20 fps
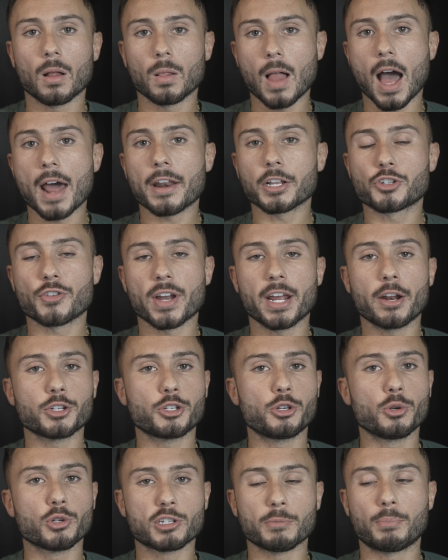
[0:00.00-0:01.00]
A lot of traders
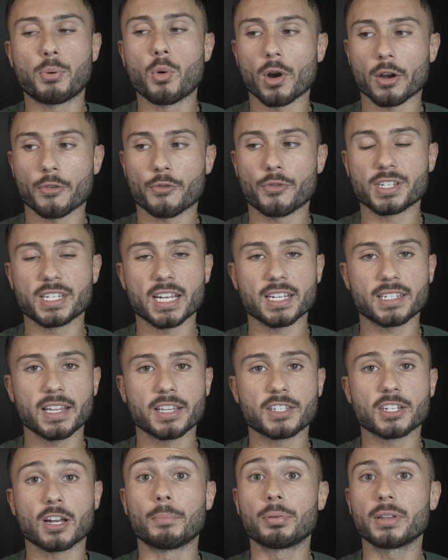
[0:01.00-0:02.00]
use support and resistance
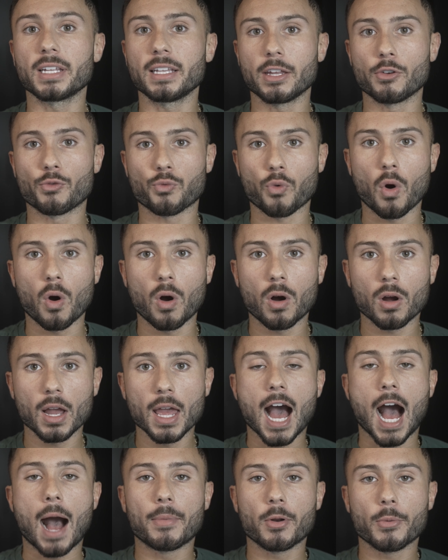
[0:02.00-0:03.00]
resistance completely wrong.
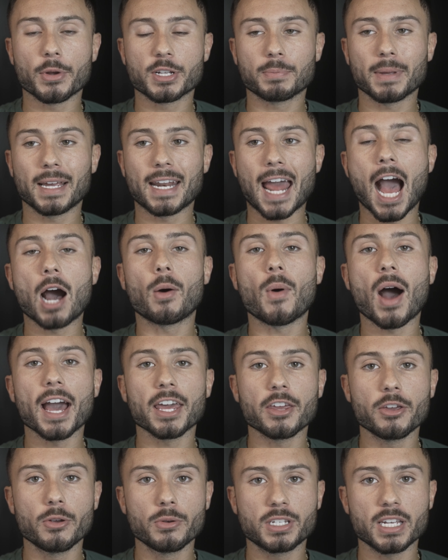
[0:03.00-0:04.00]
I'm going to explain how I
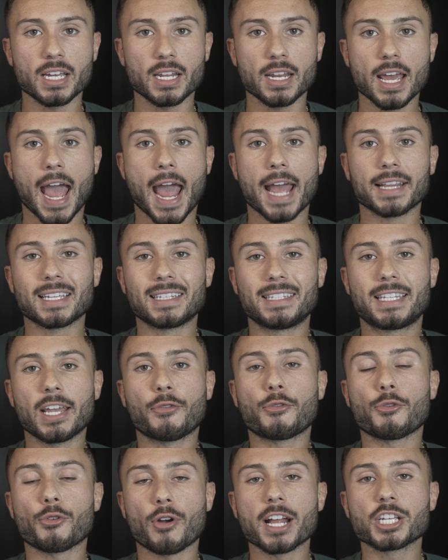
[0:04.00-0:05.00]
use it and to
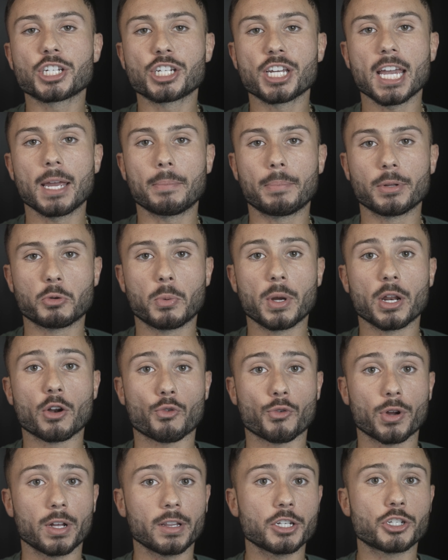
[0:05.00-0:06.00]
differentiate between a
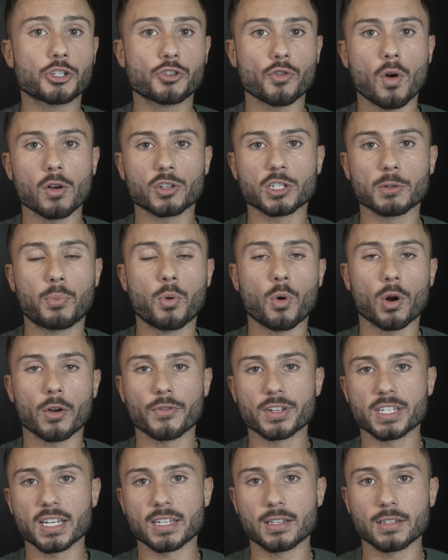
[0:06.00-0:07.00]
really strong support and
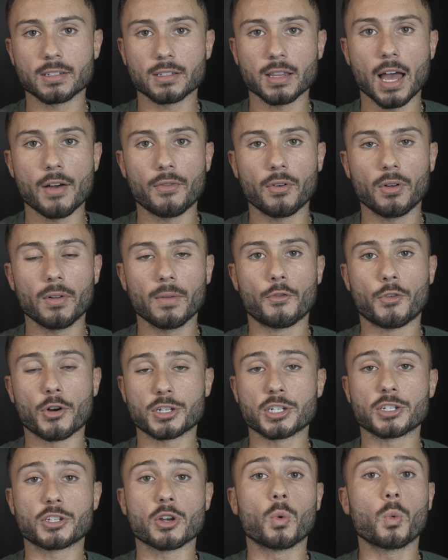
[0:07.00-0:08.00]
resistance level
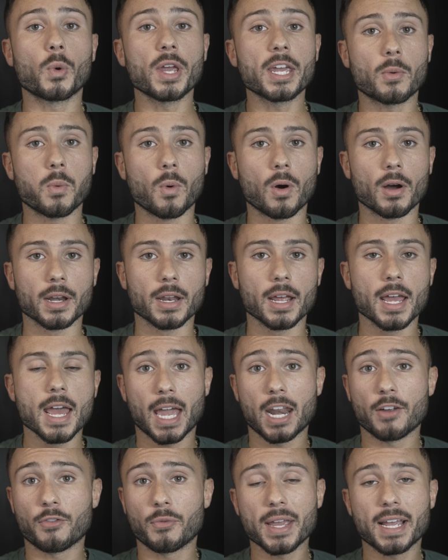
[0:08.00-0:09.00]
versus a weak one.
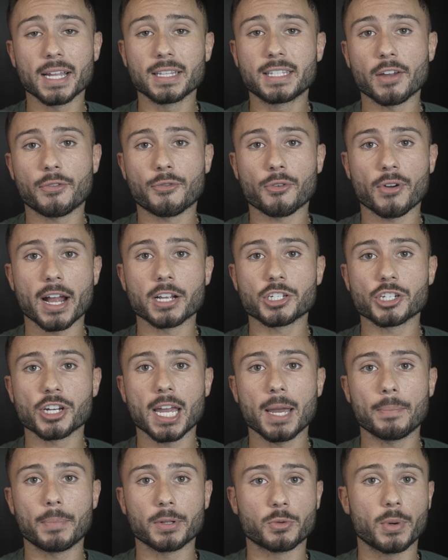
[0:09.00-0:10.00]
And if we can
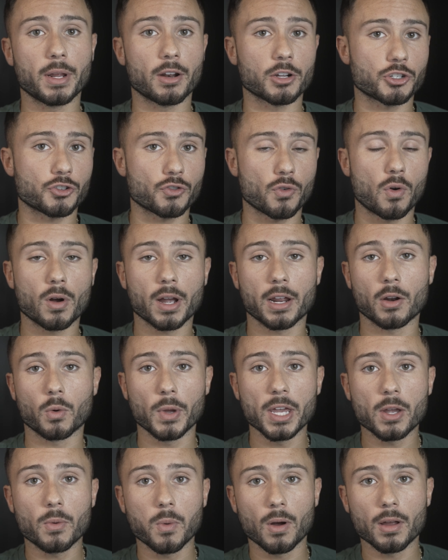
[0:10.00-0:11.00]
differentiate between a strong and a
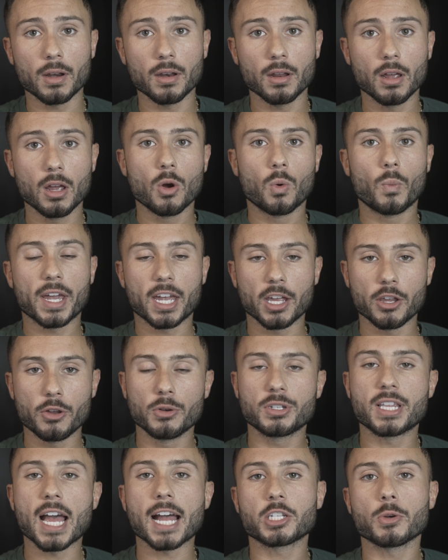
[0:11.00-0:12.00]
weak one, we can
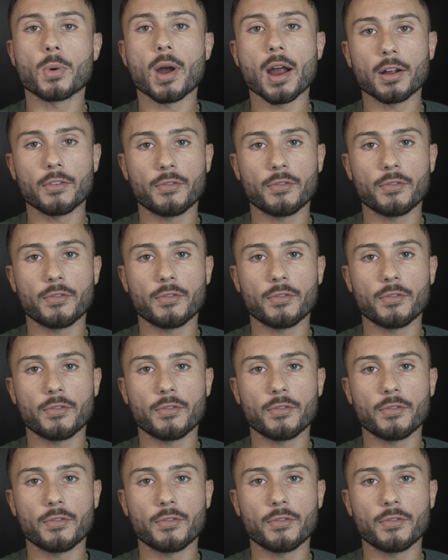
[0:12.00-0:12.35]
use that to our